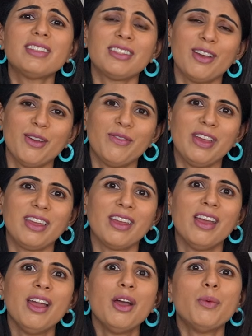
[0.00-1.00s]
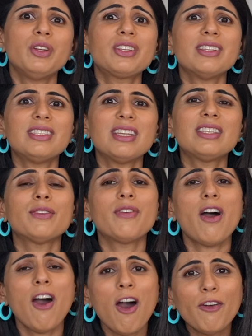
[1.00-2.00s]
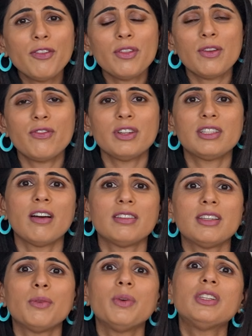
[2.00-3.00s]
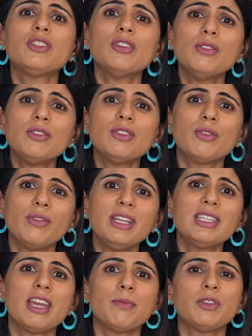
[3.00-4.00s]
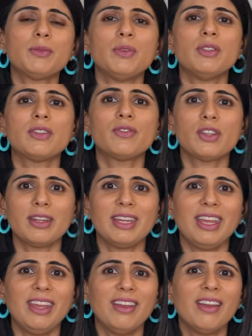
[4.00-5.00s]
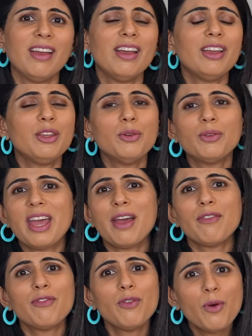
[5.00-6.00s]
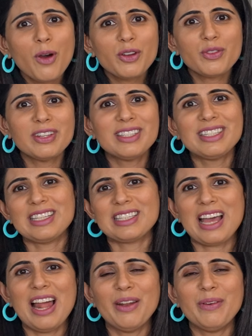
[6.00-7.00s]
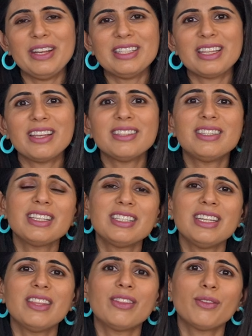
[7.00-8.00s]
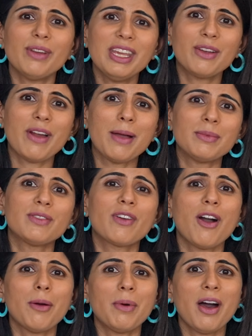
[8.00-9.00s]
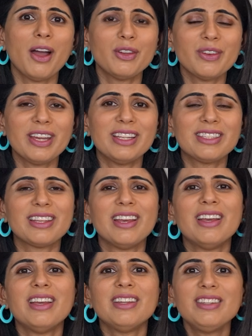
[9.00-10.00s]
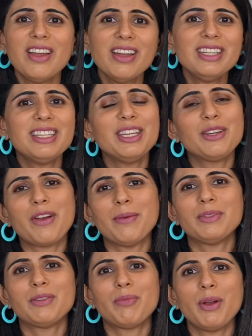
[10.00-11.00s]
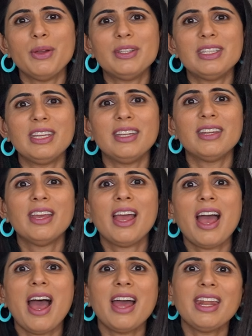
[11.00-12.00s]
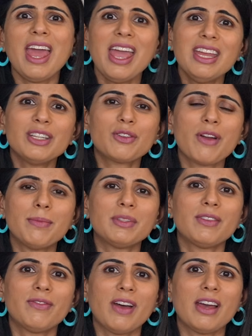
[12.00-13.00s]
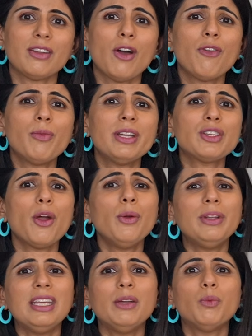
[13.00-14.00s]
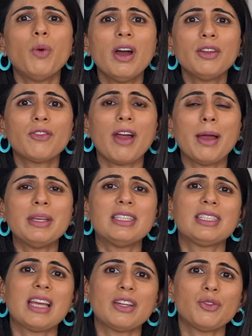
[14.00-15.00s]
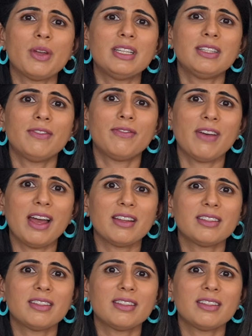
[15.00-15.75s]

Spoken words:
serving, which consists of half of the frittata with 2 to 3 tablespoons of chutney. You'll get 406 calories, 63 grams of carbohydrates, 19 grams of protein and 8 grams of fat, of which only 1 gram is saturated fat,